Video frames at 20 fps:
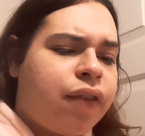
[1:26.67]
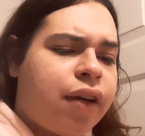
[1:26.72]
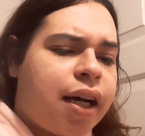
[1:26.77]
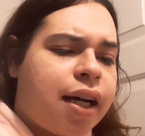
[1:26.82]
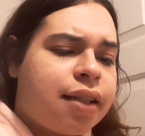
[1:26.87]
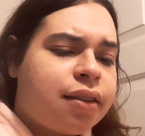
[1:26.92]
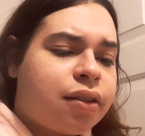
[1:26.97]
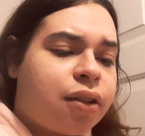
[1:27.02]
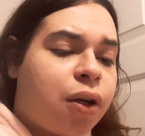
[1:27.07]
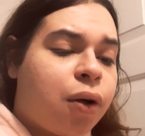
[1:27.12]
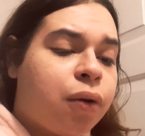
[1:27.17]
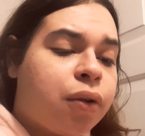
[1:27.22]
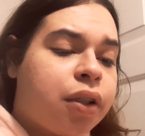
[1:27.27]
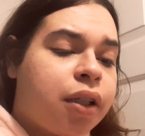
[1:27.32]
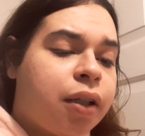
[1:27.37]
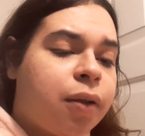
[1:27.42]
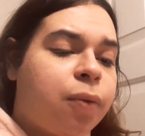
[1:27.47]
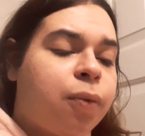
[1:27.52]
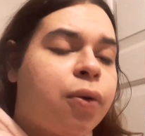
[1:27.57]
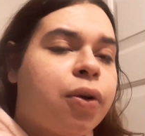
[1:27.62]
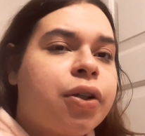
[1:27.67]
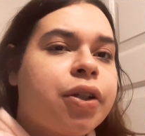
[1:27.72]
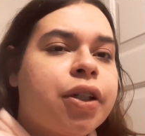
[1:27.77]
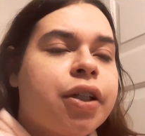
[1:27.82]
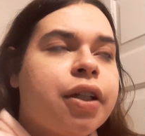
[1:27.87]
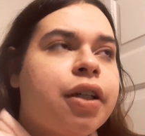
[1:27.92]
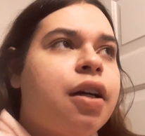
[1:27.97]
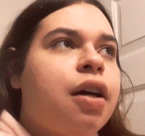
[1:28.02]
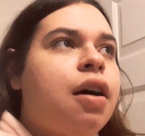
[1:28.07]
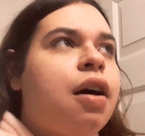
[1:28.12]
It has coconut
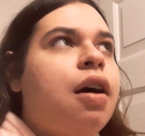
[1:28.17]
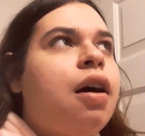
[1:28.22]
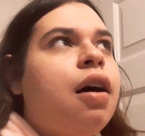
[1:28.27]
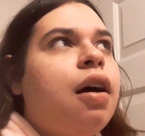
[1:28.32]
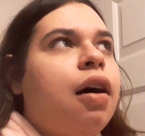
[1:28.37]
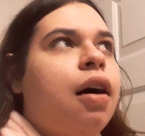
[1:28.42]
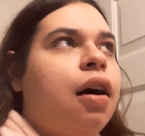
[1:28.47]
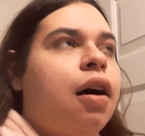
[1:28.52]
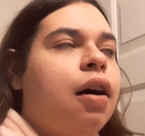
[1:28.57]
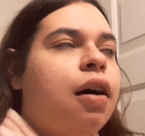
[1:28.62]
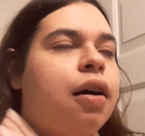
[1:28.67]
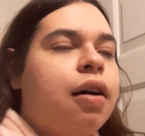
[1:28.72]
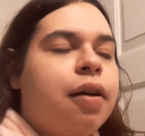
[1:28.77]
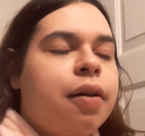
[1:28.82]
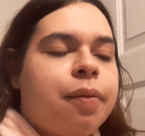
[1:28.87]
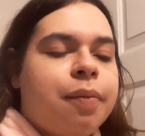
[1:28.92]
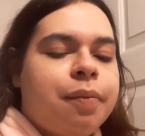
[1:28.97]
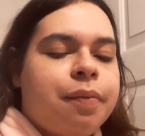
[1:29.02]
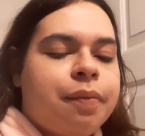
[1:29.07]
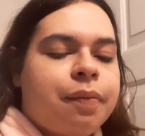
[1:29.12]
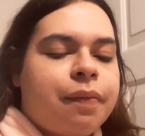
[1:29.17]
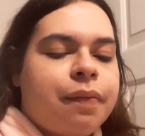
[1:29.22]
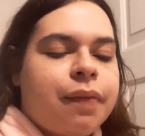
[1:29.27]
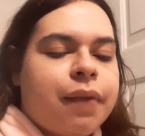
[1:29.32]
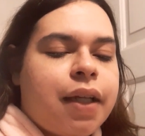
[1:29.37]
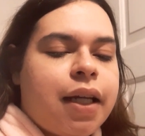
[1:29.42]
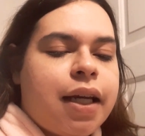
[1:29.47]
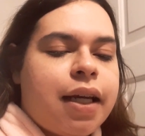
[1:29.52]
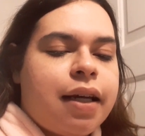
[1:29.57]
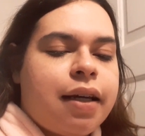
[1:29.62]
water and
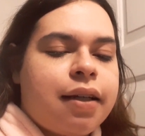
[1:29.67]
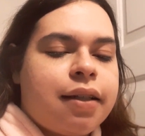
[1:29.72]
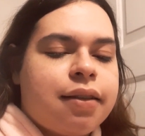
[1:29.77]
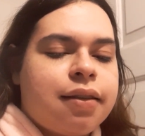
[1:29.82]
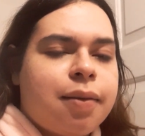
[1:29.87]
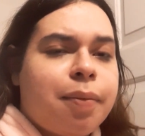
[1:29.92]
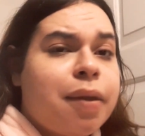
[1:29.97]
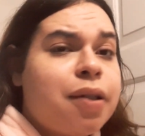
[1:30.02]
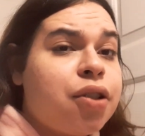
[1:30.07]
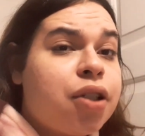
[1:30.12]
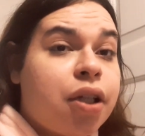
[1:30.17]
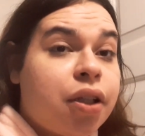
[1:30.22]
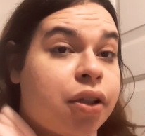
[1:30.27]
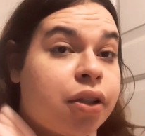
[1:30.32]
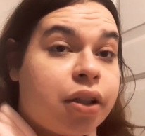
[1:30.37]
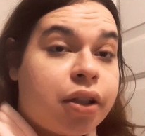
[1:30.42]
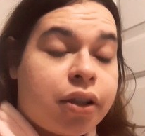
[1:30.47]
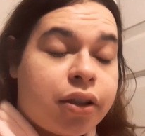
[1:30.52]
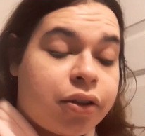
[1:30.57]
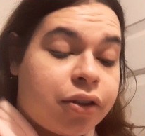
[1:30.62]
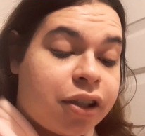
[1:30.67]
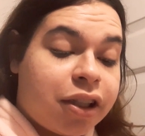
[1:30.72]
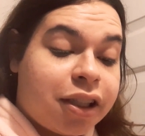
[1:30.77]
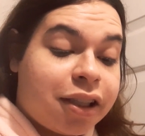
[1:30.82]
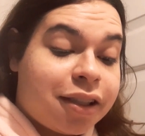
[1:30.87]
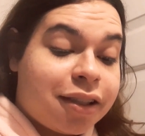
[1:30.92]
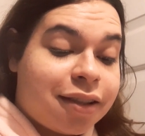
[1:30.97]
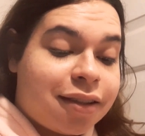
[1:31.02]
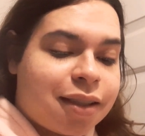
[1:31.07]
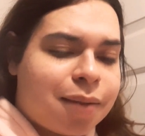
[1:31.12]
a bunch of other good
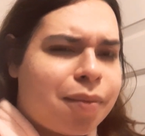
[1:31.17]
ingredients.